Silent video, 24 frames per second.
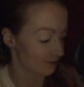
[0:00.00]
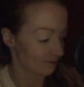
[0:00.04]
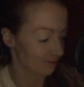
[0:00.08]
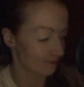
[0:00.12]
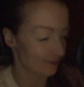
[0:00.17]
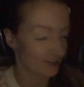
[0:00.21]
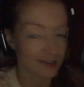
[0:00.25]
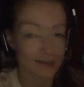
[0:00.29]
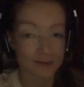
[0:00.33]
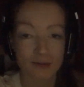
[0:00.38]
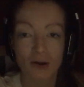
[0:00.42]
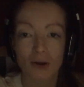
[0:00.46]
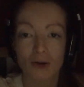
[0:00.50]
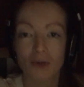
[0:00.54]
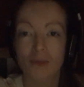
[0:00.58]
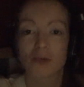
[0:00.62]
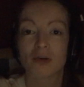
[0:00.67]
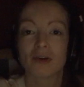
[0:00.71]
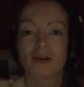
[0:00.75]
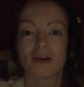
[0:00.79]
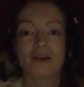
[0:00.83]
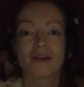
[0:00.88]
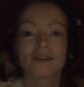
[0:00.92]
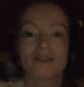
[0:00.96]
this bit
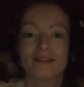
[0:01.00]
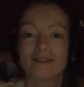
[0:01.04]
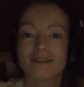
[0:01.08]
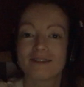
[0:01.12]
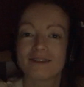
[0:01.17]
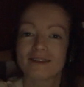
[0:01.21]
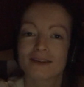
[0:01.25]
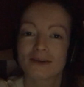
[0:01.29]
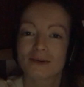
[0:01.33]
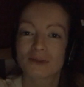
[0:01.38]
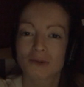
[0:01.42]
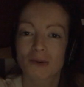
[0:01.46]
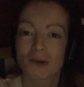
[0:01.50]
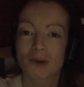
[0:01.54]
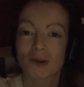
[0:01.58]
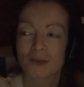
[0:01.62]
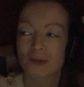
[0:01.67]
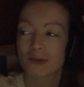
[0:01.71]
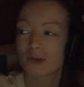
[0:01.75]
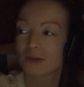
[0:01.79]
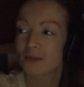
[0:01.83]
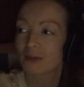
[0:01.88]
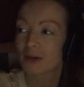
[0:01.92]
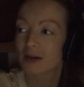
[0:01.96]
open and the door
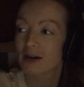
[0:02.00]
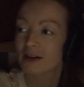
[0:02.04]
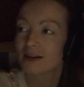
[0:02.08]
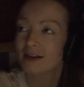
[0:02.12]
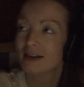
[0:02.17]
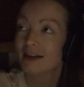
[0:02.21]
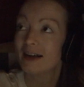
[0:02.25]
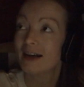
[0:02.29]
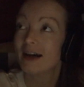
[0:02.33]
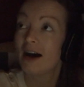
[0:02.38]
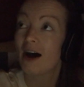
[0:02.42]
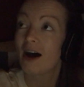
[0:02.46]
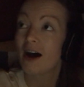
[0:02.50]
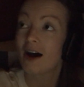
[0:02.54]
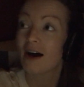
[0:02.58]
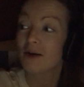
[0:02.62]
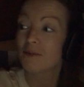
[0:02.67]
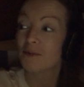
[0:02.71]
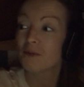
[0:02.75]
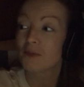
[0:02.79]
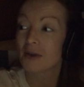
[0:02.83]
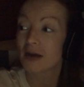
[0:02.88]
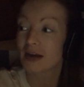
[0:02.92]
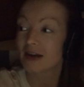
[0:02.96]
open, but
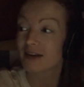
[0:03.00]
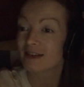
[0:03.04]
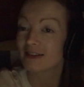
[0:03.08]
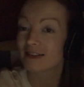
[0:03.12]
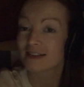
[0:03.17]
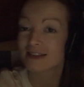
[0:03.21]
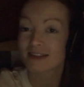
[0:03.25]
I'm amazed.